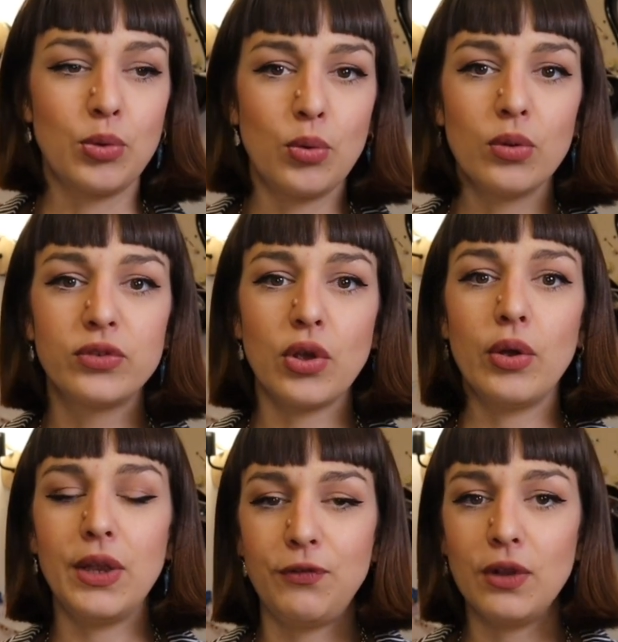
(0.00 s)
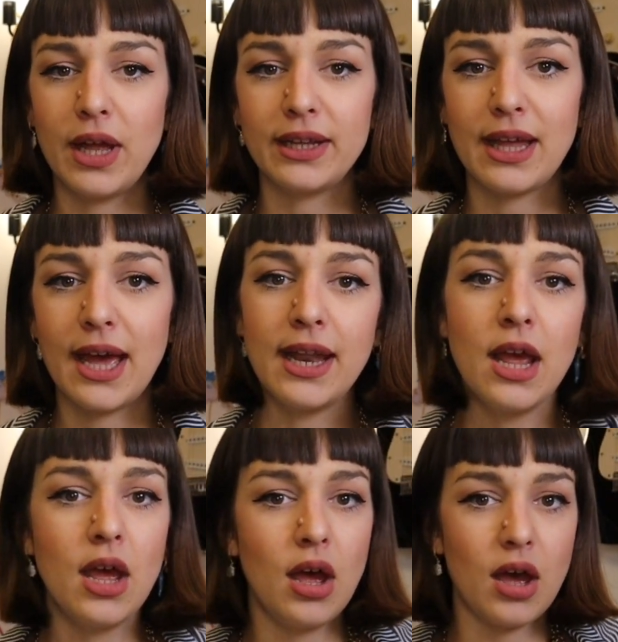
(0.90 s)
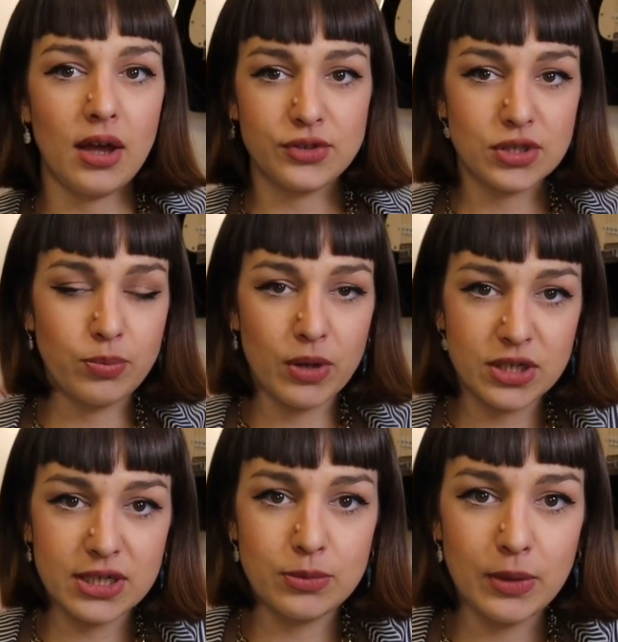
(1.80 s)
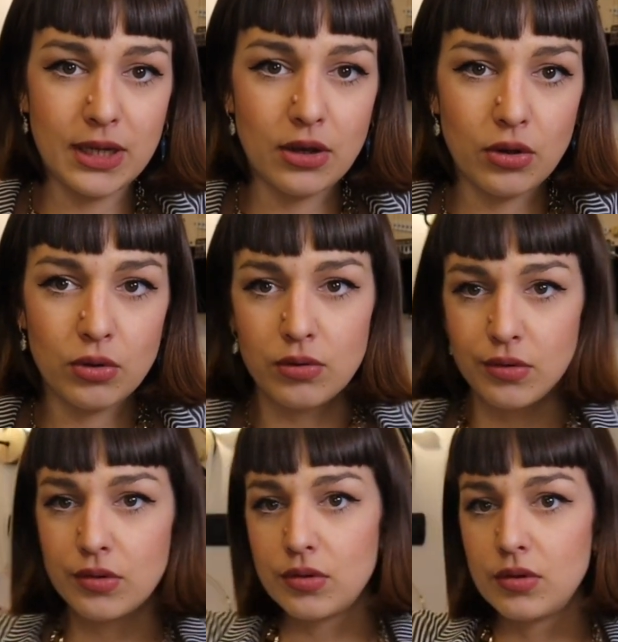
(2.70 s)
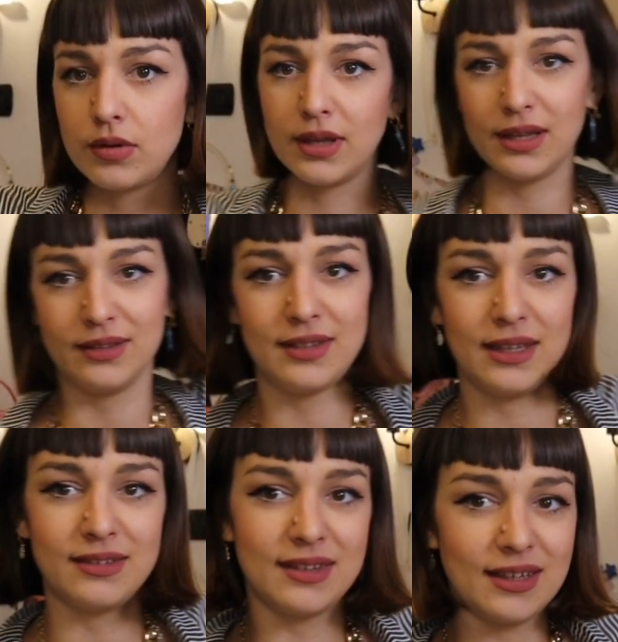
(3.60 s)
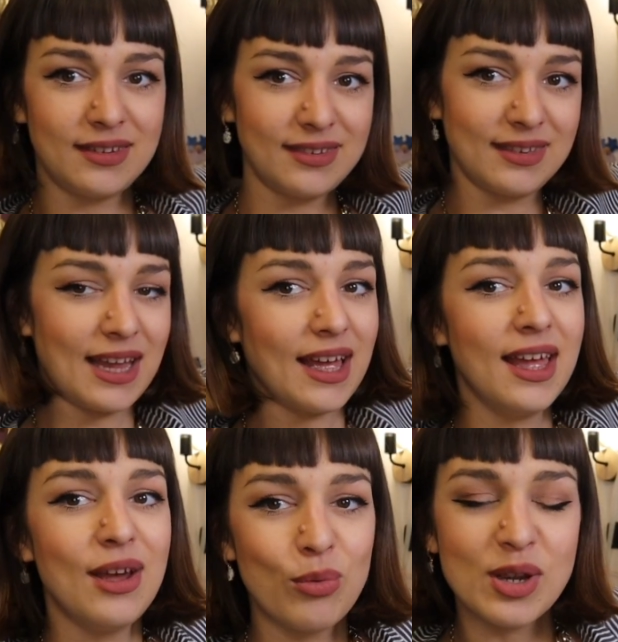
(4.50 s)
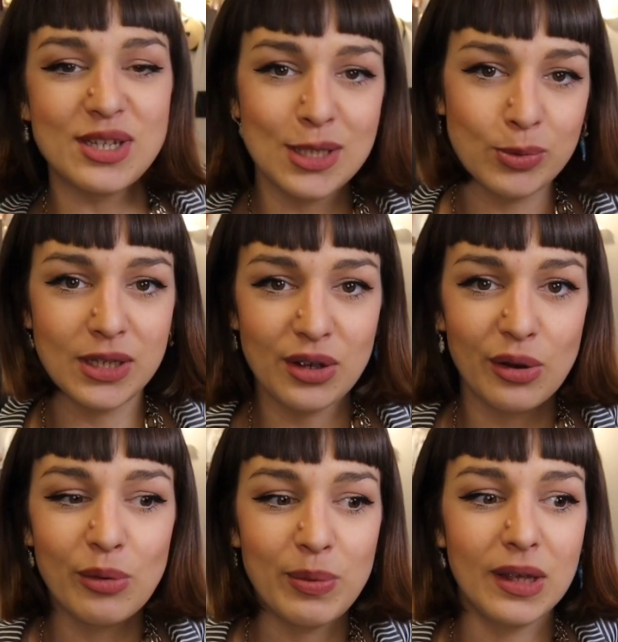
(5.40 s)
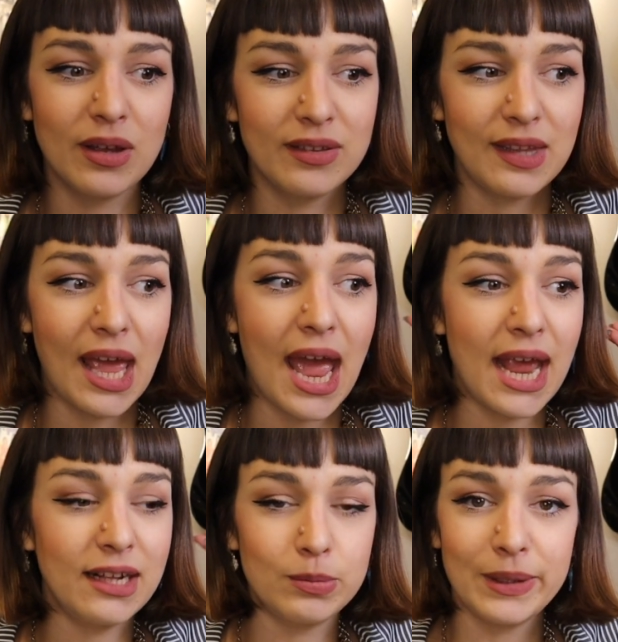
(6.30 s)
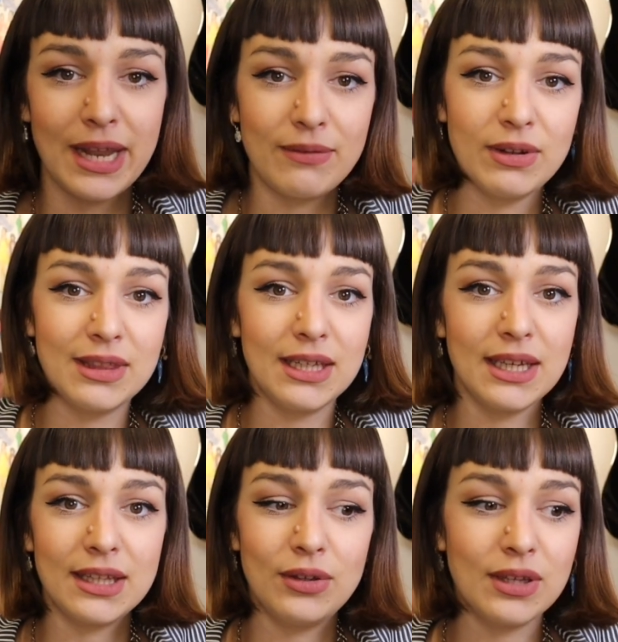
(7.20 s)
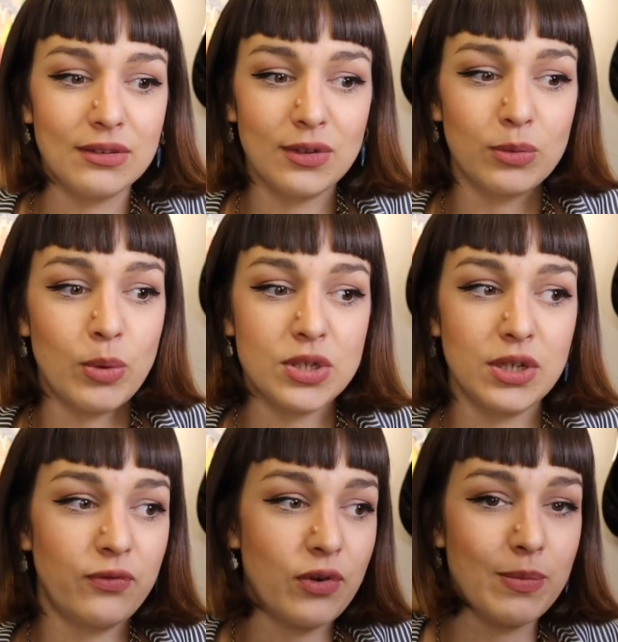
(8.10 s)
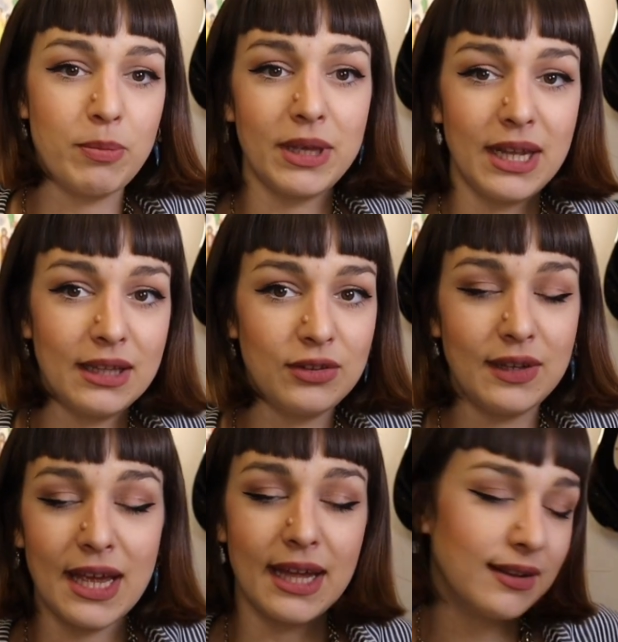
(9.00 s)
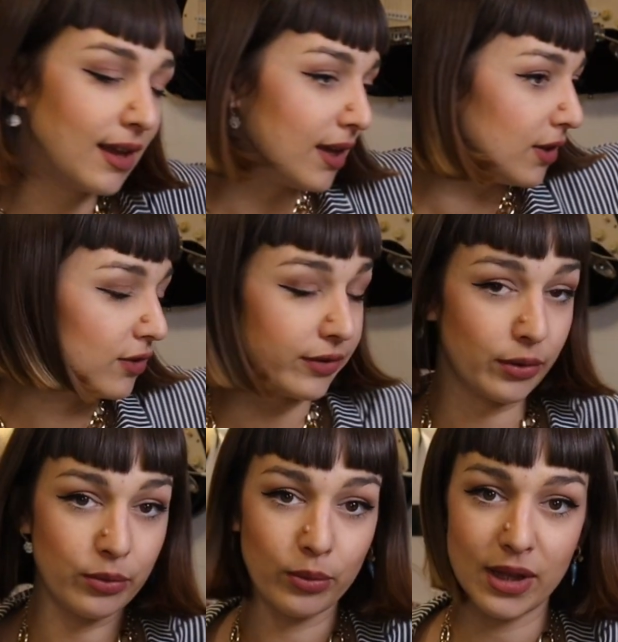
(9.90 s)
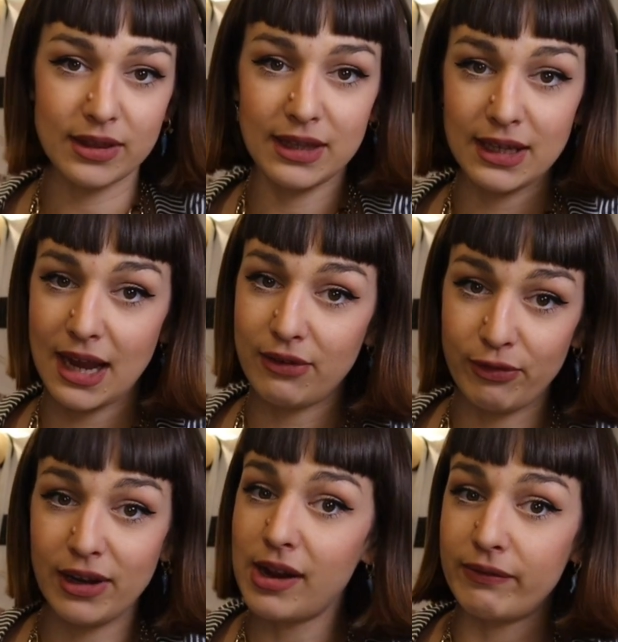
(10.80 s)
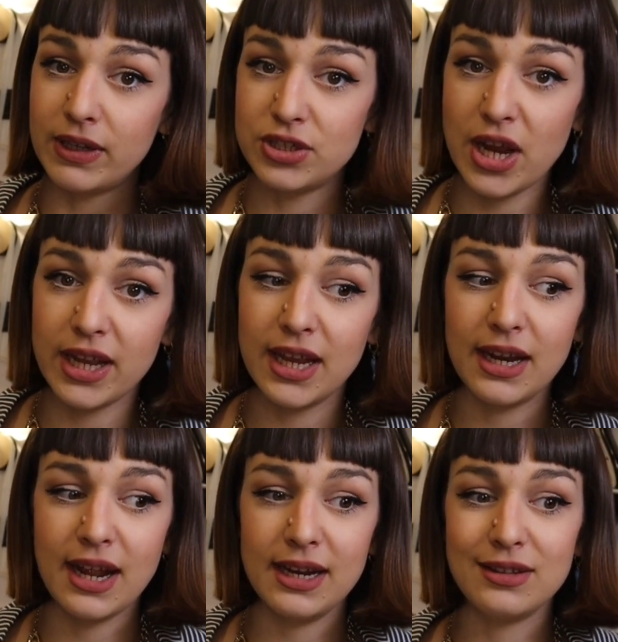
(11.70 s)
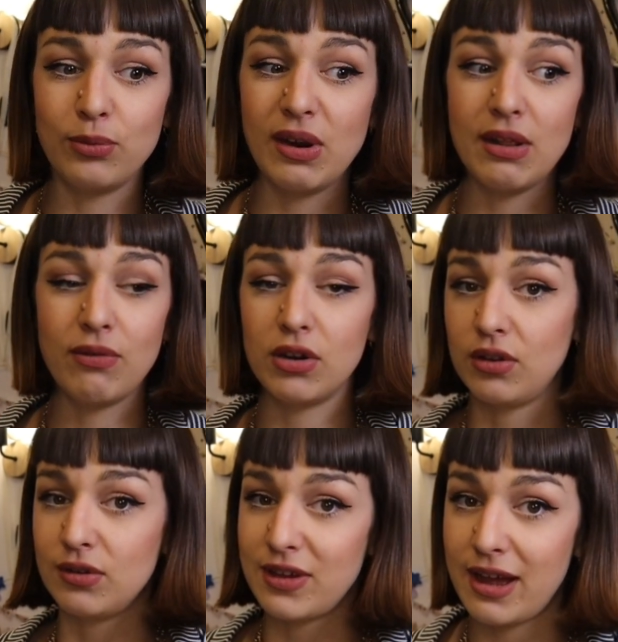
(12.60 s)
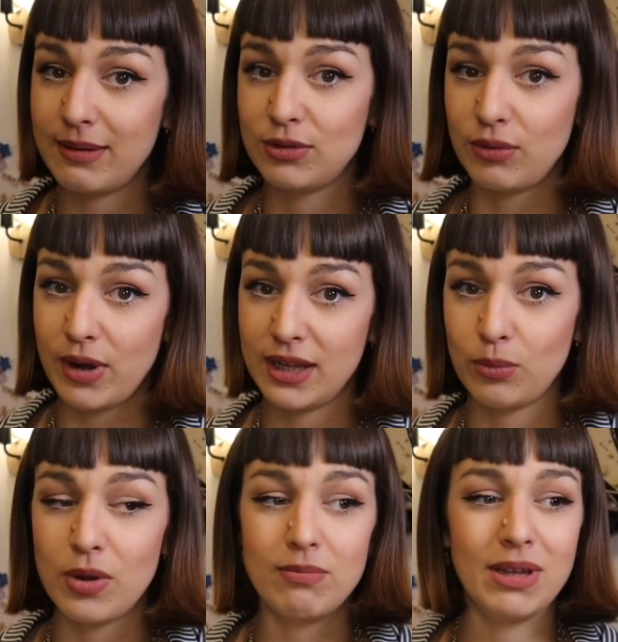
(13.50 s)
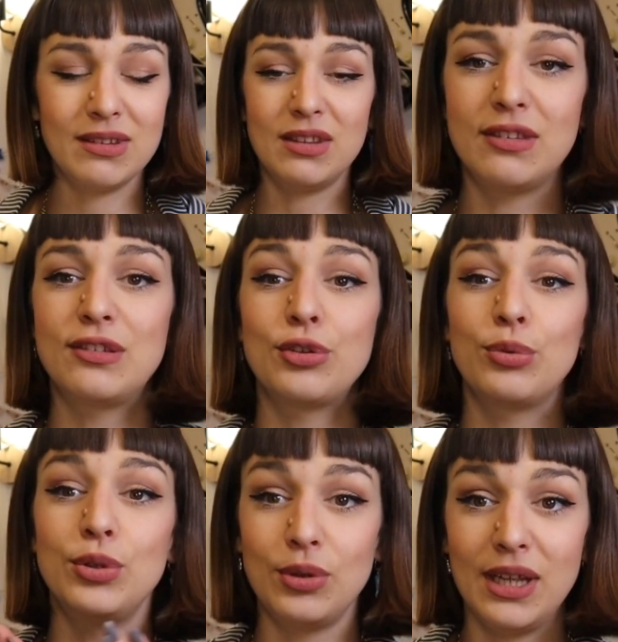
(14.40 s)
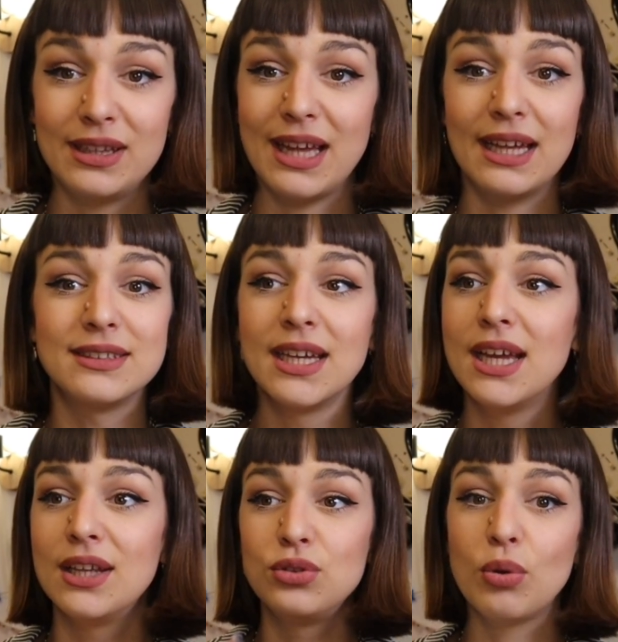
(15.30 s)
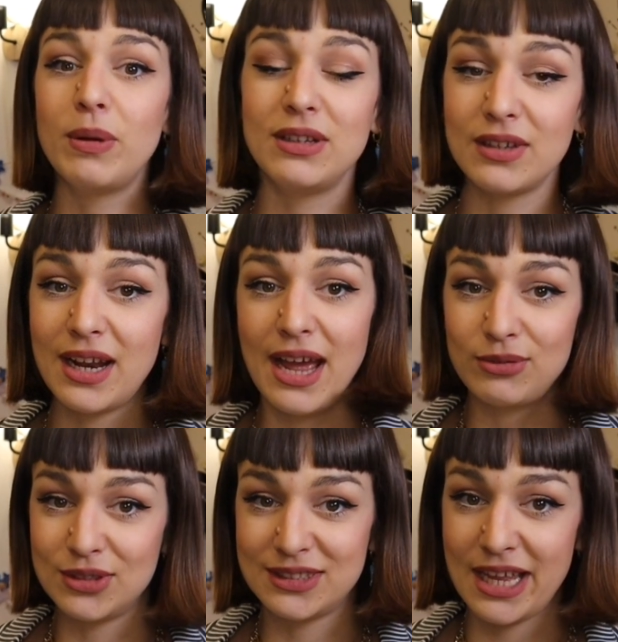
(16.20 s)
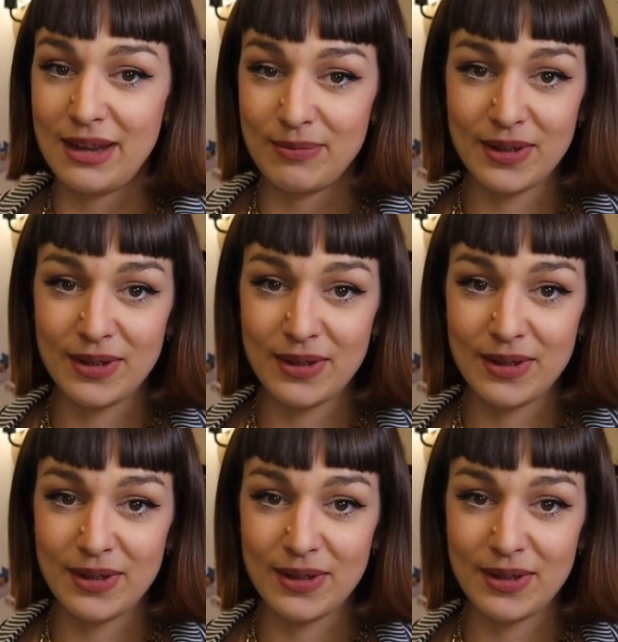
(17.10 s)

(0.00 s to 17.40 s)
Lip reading: cool. So if you like that, just watch this video. It's this, yeah. Watch this video because I explain everything and you can just watch it from the beginning to the end. So cool, I think. I really love that jacket and it's really worth your time to create one because it's so unique that nobody's gonna have the same.